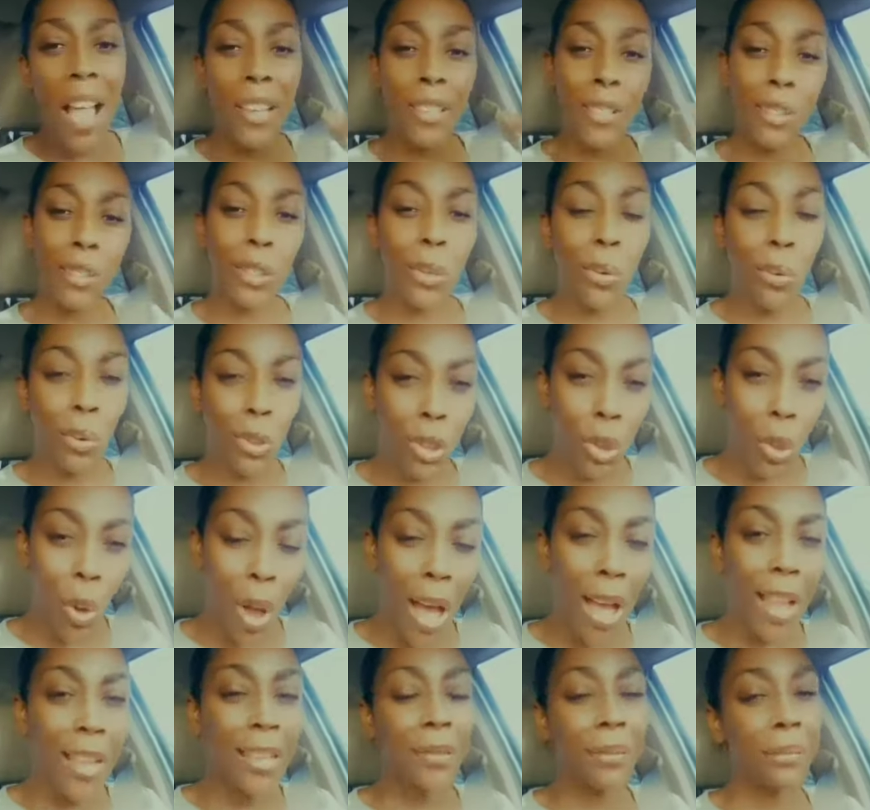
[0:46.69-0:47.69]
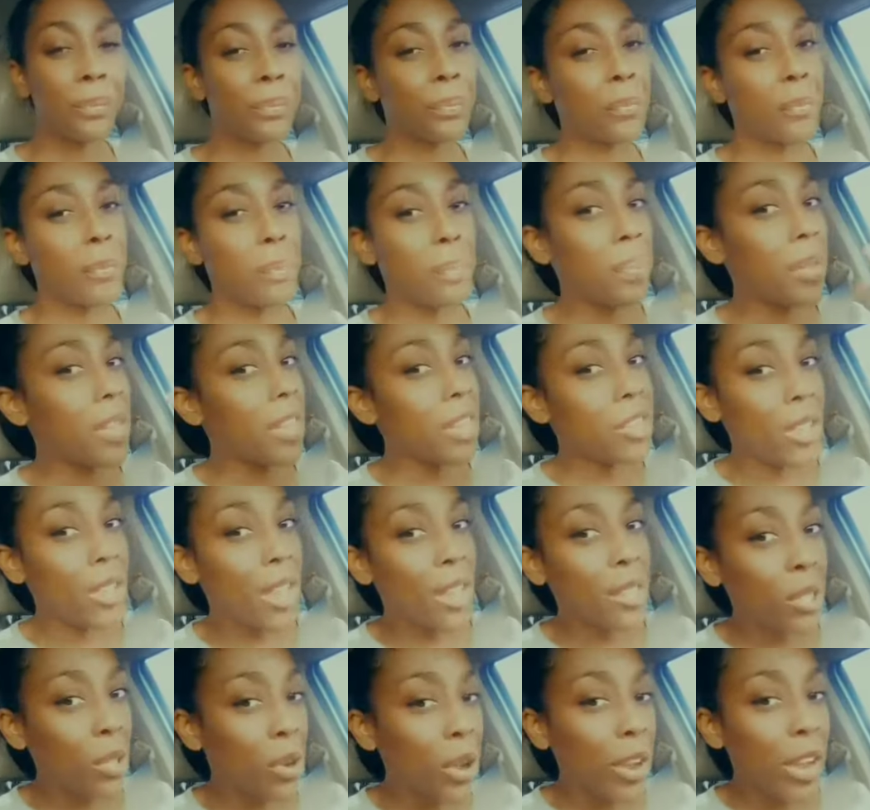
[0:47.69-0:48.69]
as usual,
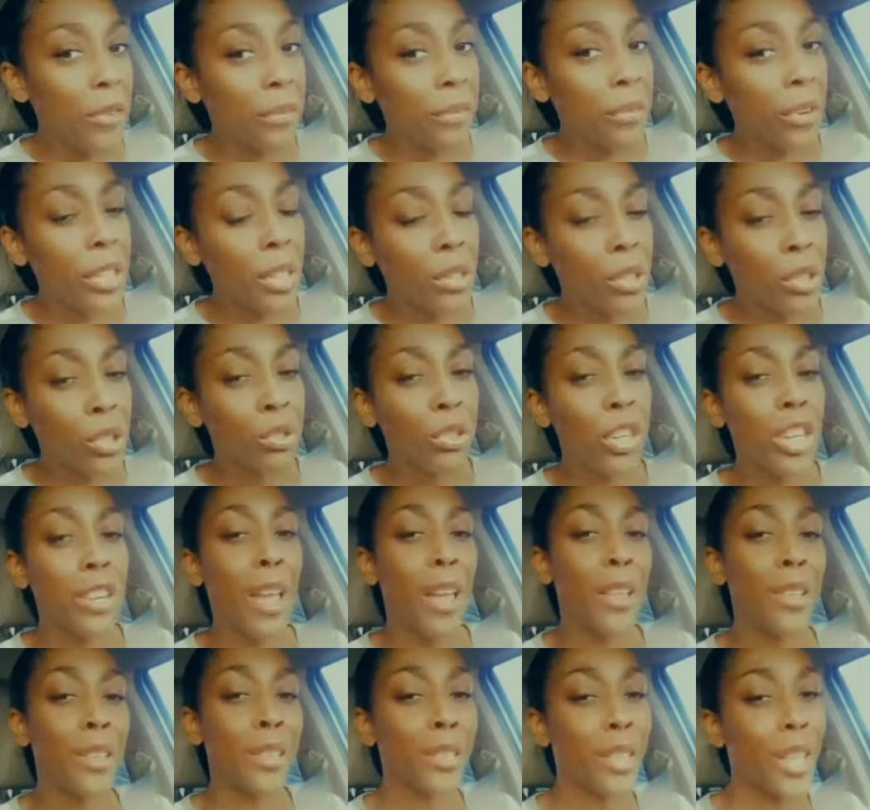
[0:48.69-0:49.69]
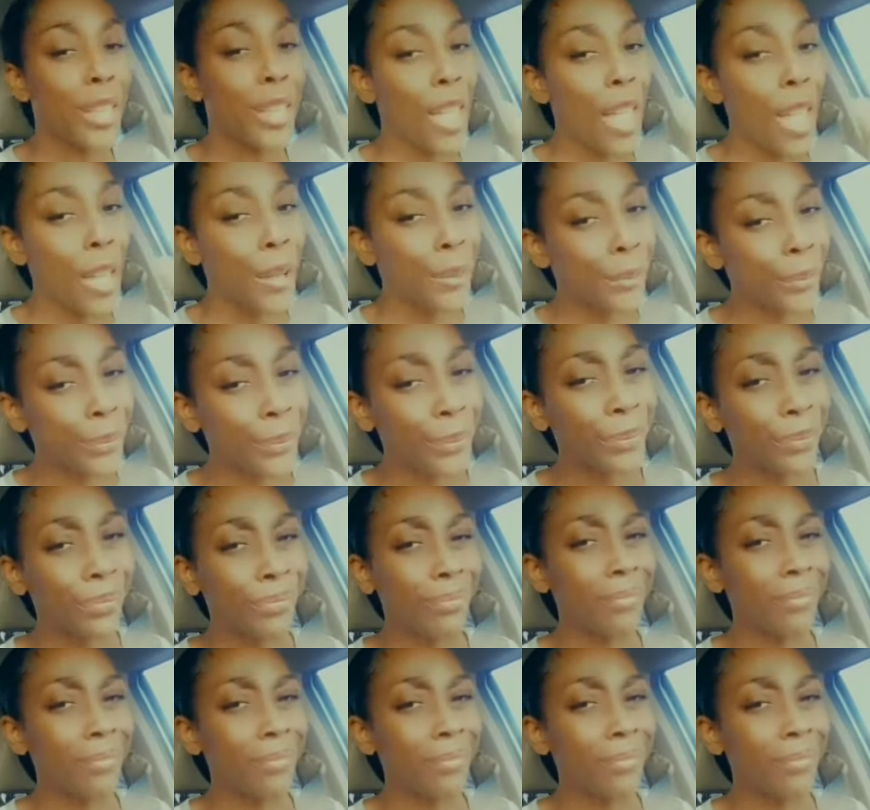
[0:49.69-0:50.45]
PJ is down in front of the screen and say, yeah,